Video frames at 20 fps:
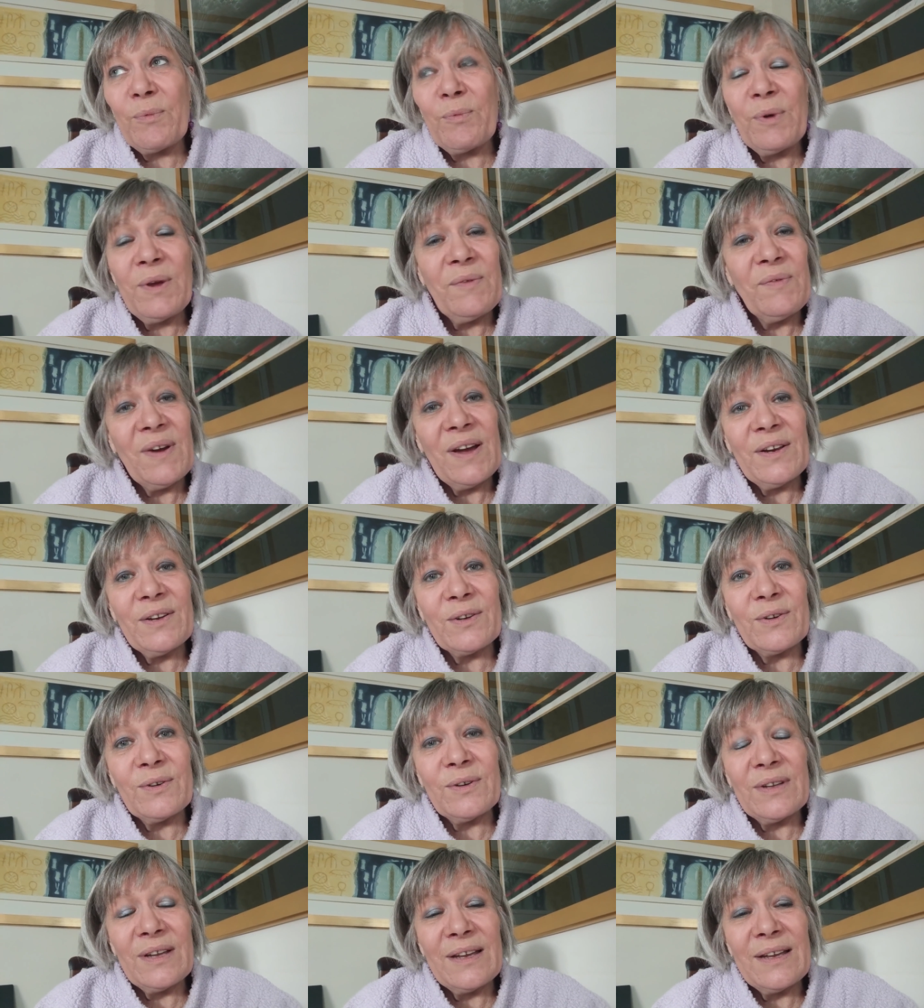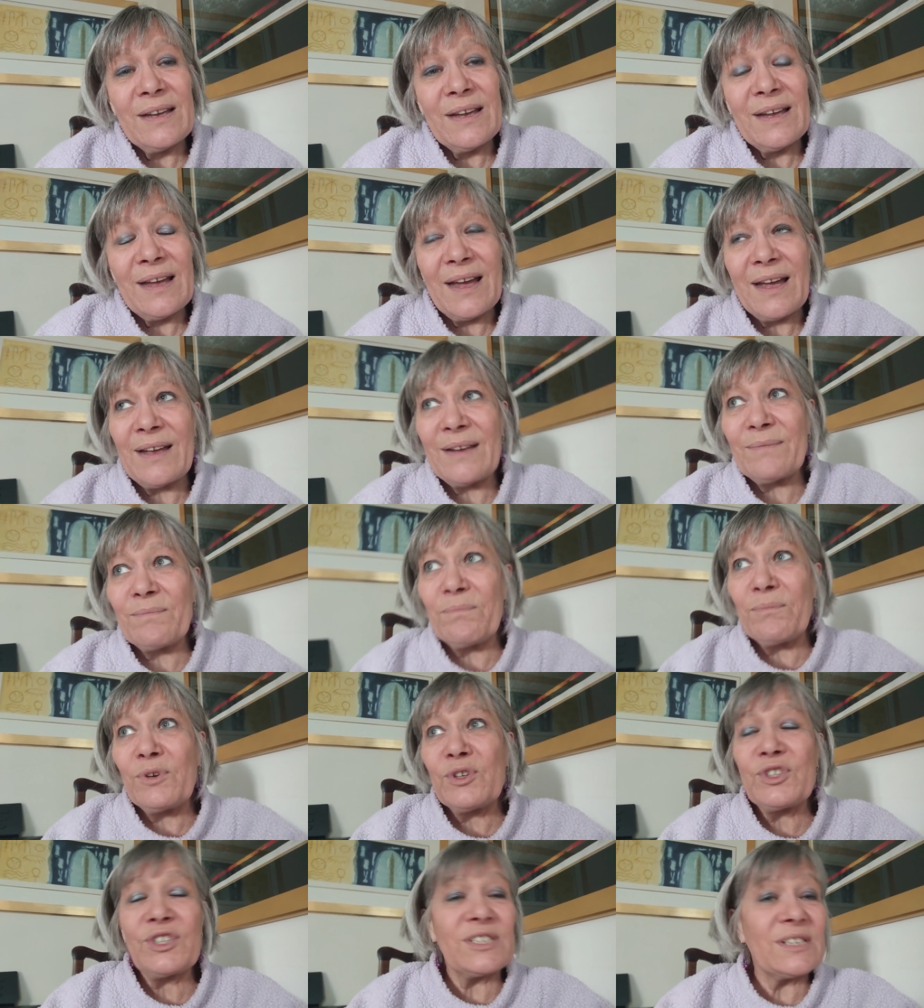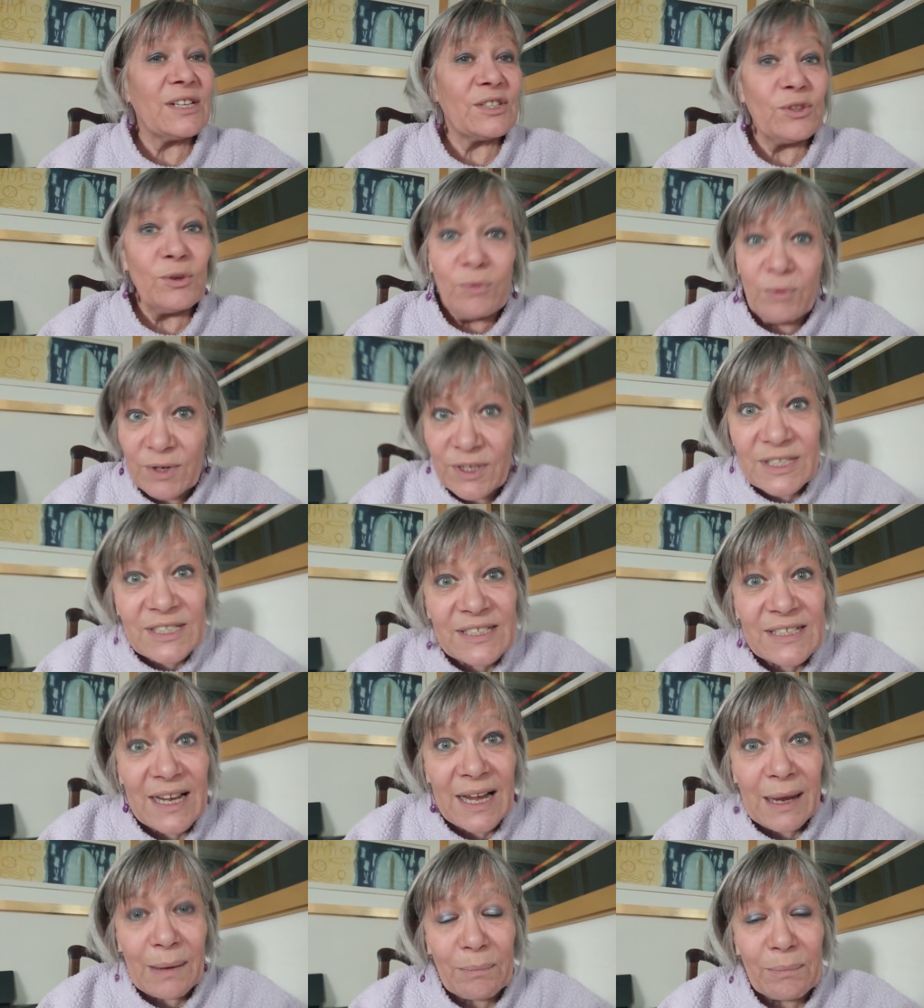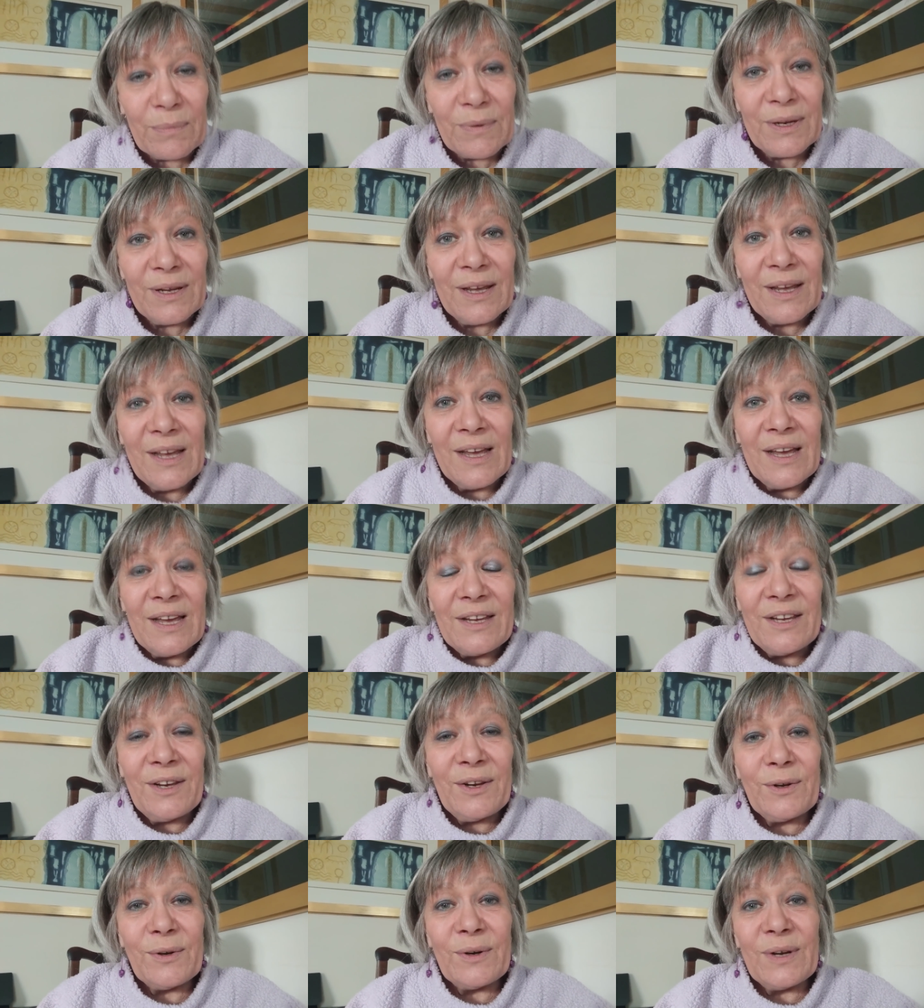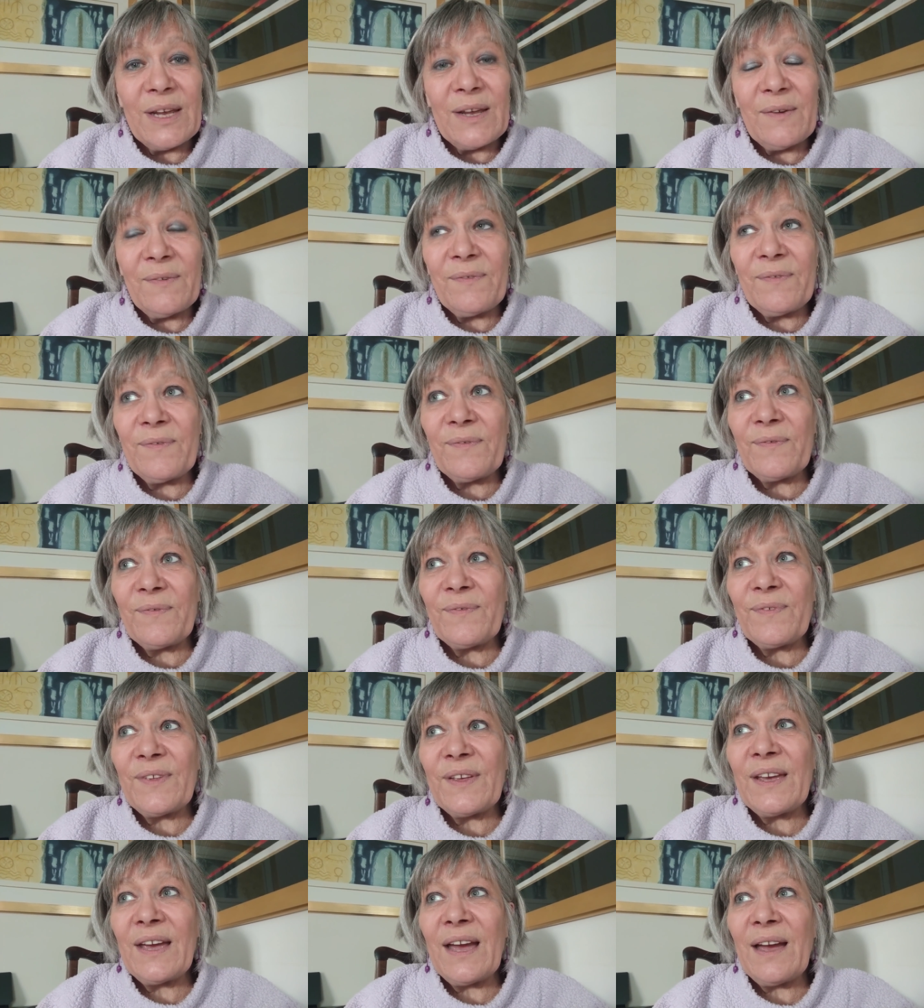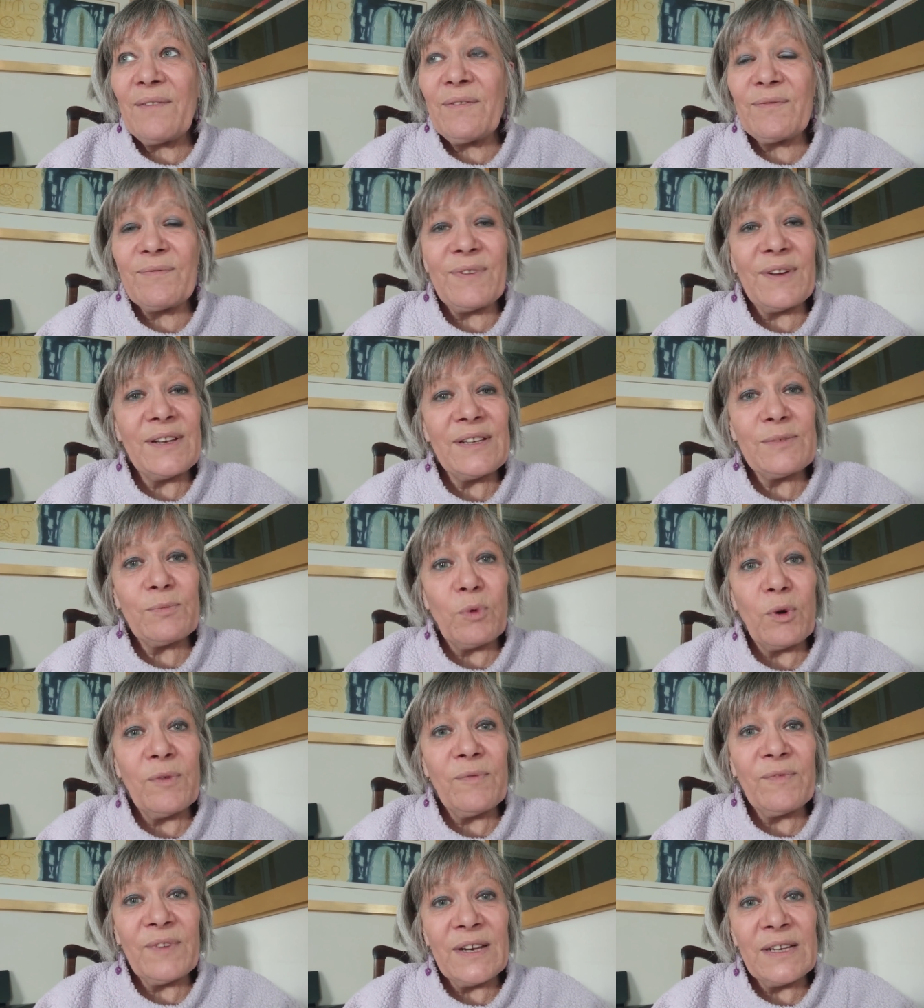We've had much as I don't want it to happen, if they have one